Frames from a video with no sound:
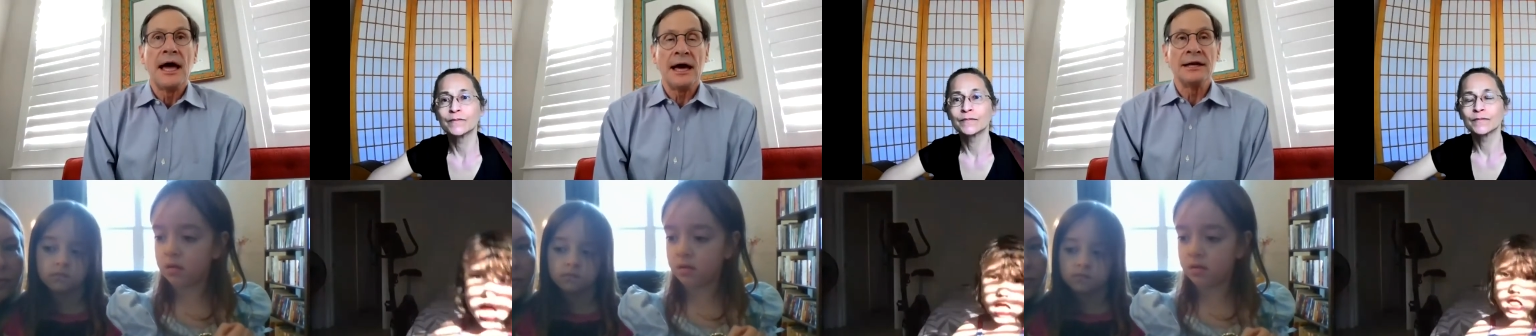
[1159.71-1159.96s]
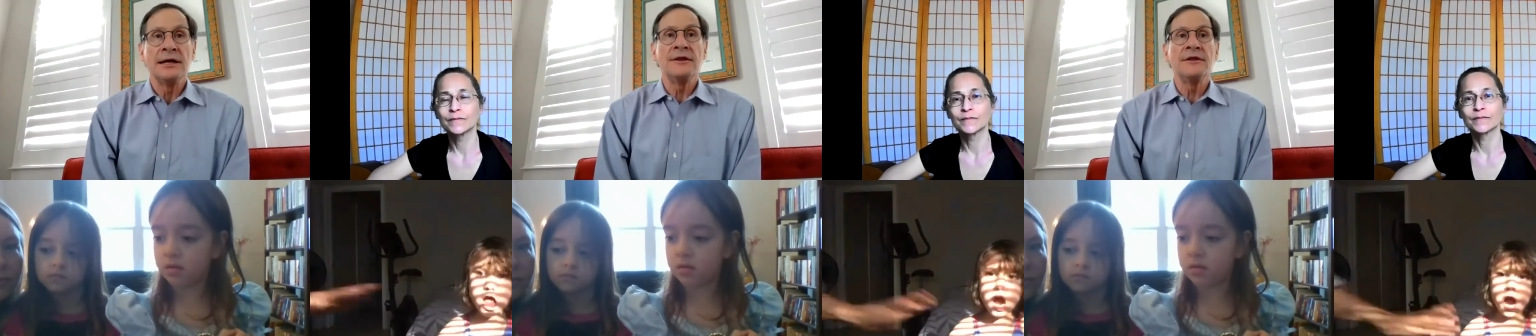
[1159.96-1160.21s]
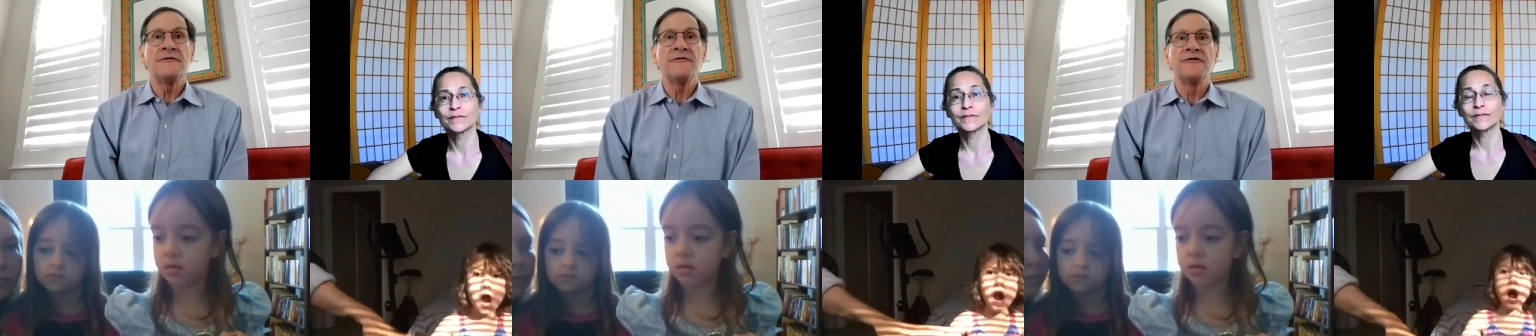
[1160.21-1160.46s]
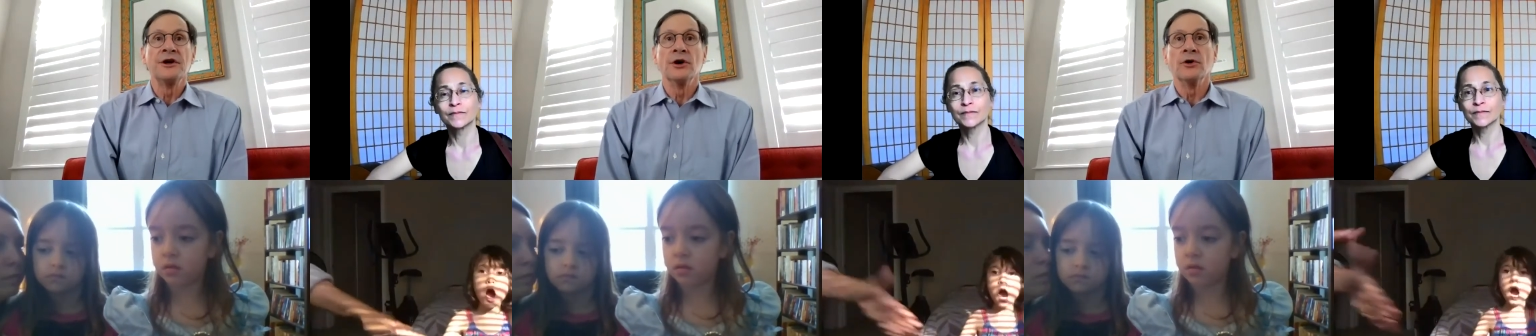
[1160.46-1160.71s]
Speaker 1: And in the
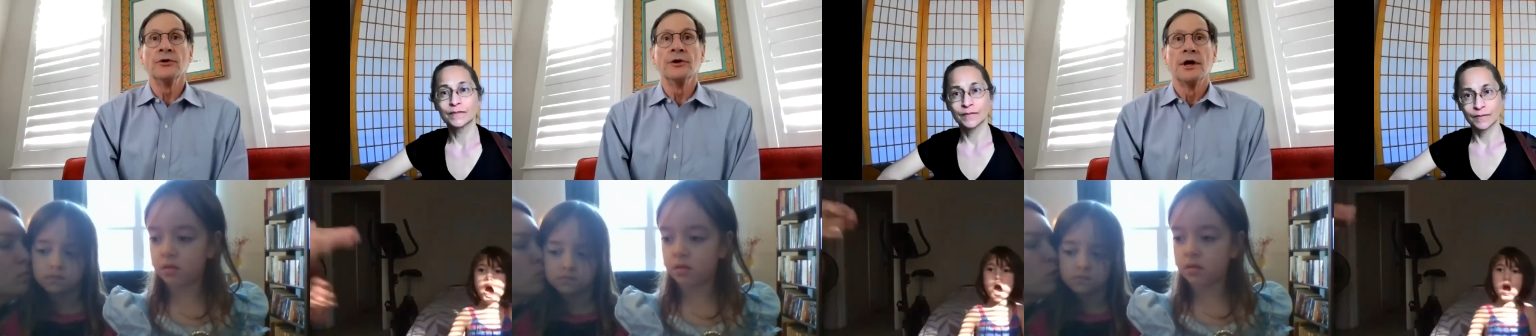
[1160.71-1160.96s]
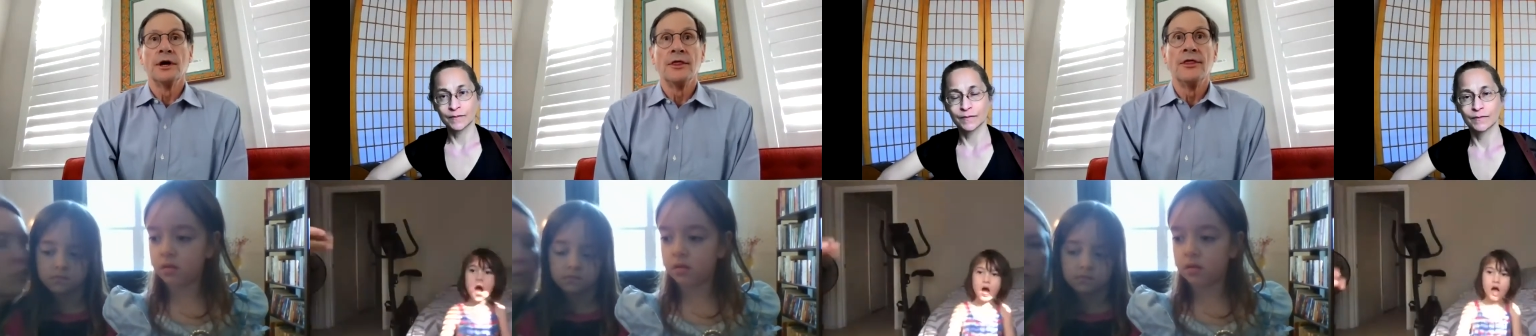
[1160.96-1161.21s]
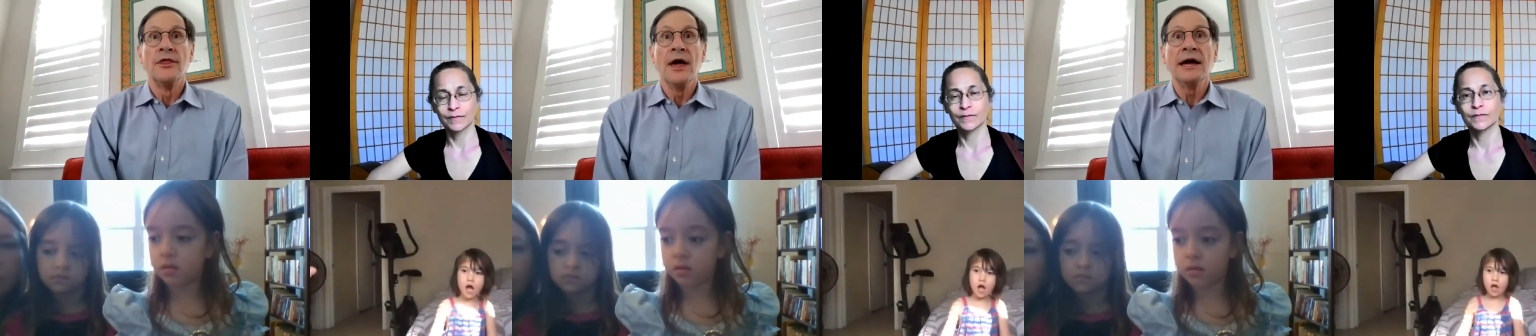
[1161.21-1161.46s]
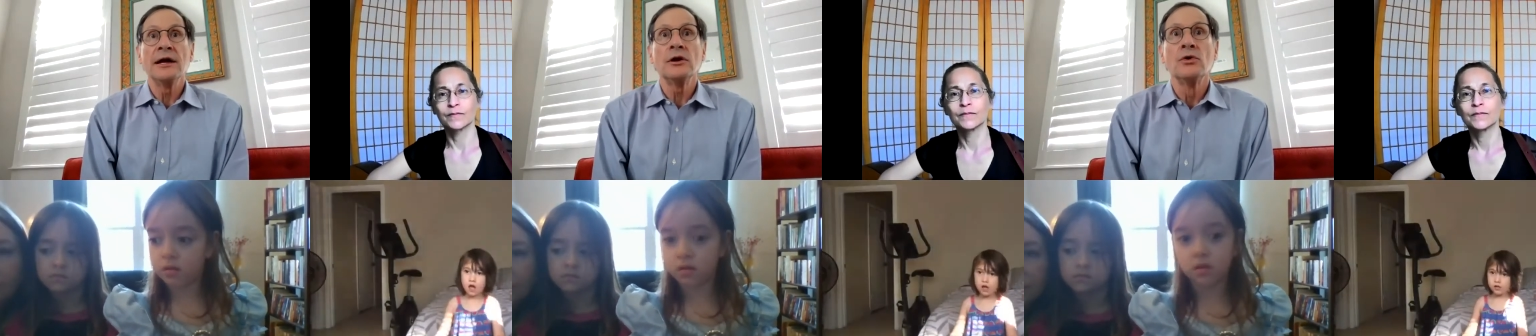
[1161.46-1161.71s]
field,
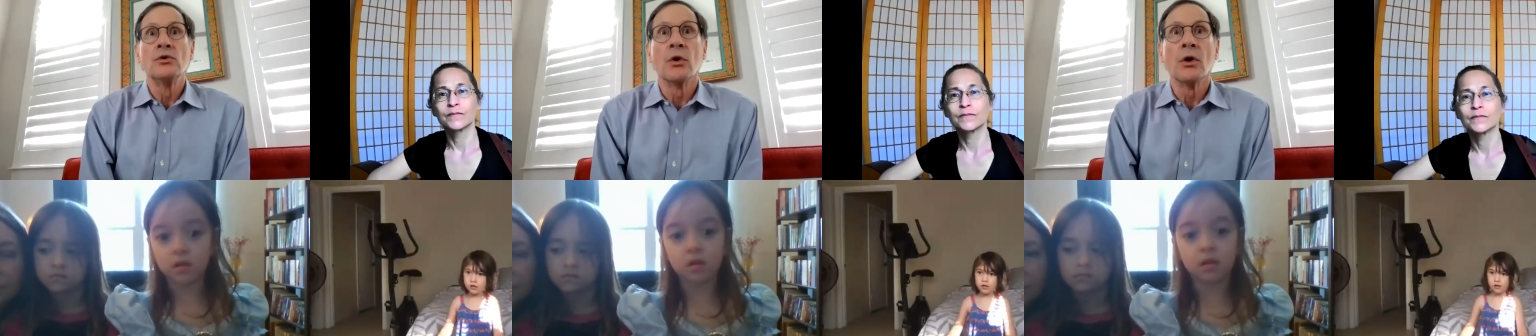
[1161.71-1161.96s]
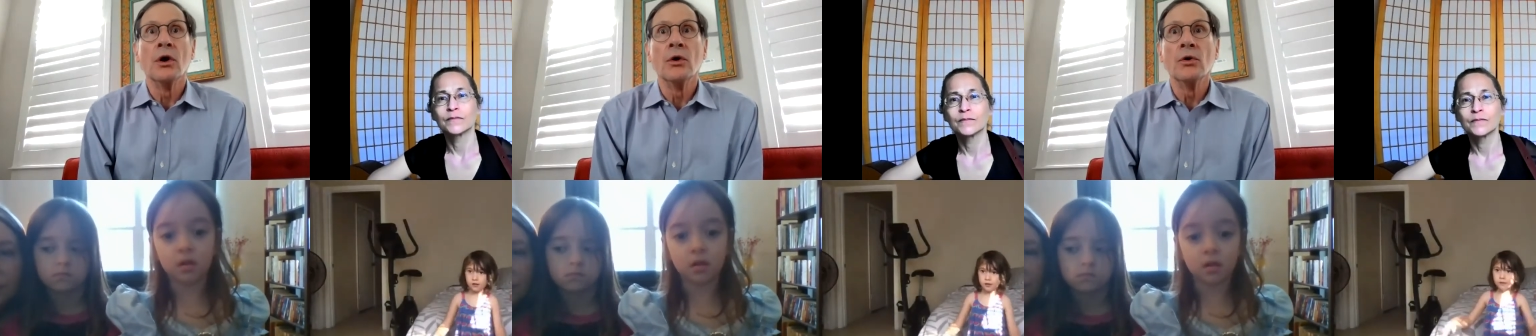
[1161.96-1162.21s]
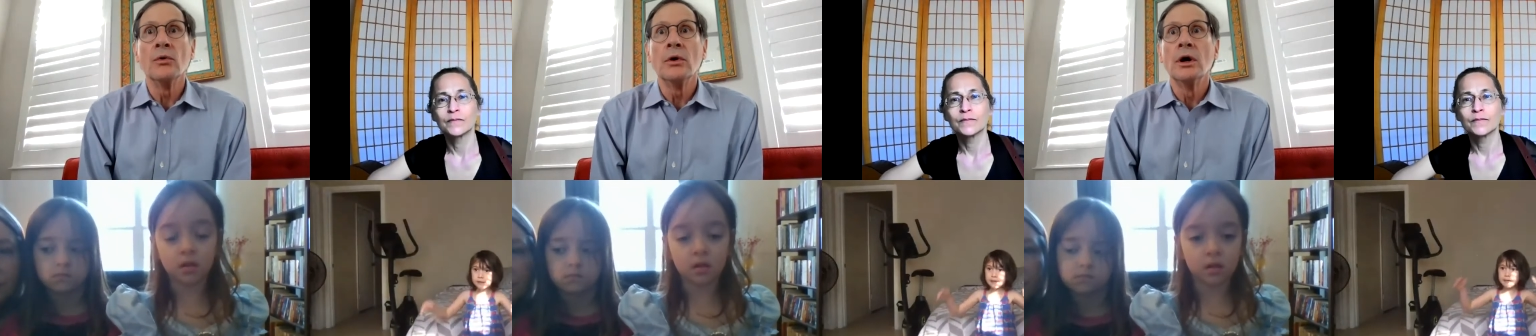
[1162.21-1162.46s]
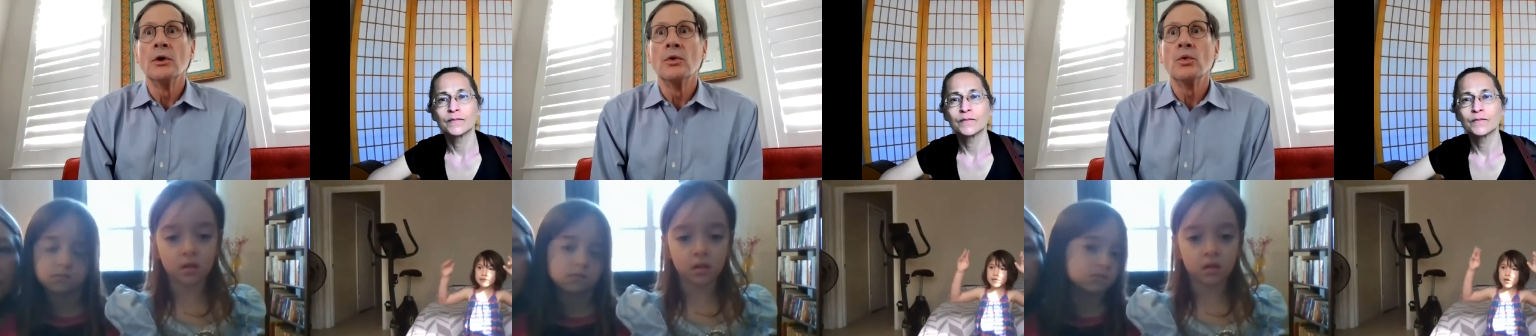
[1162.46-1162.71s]
they grow
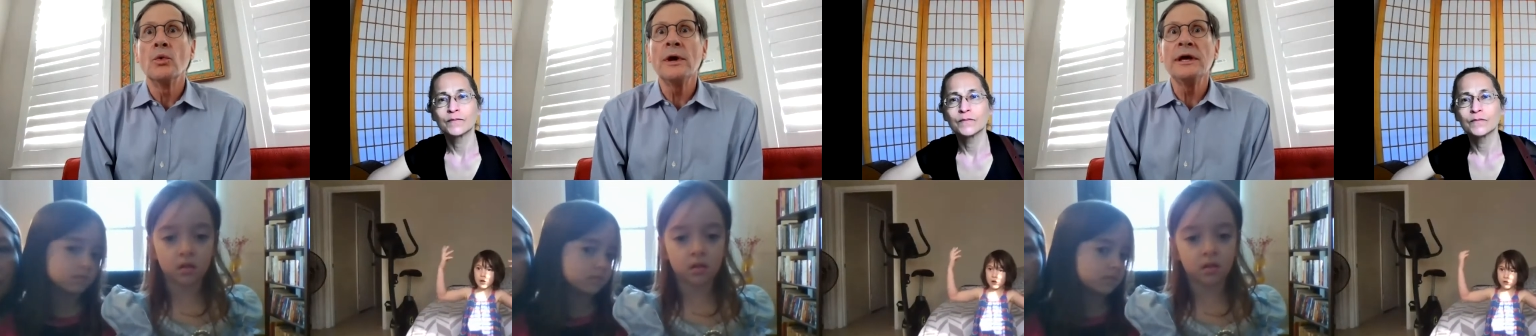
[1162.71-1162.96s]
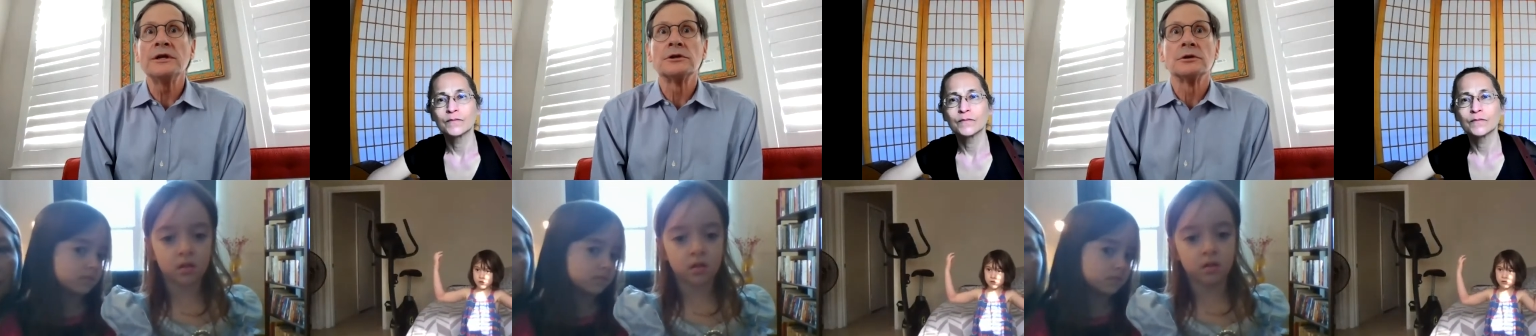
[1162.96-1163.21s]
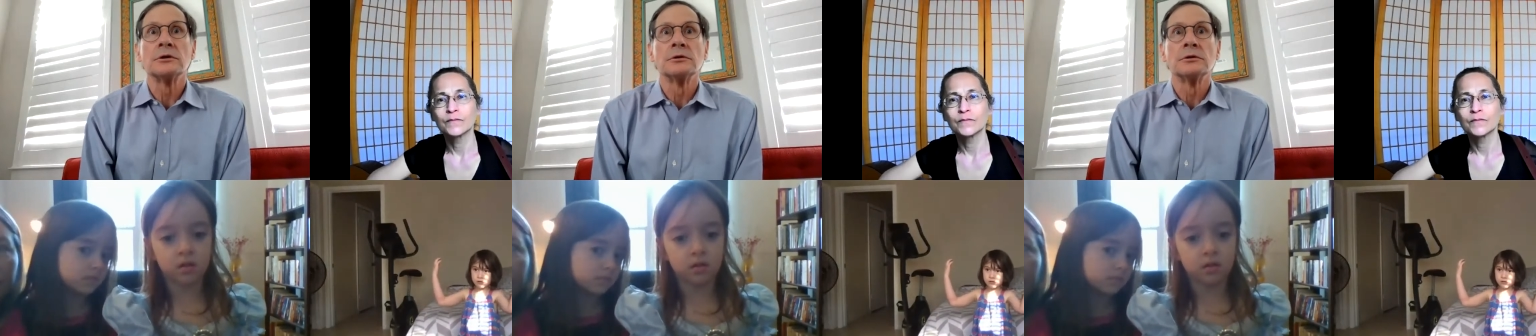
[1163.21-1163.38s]
wheat.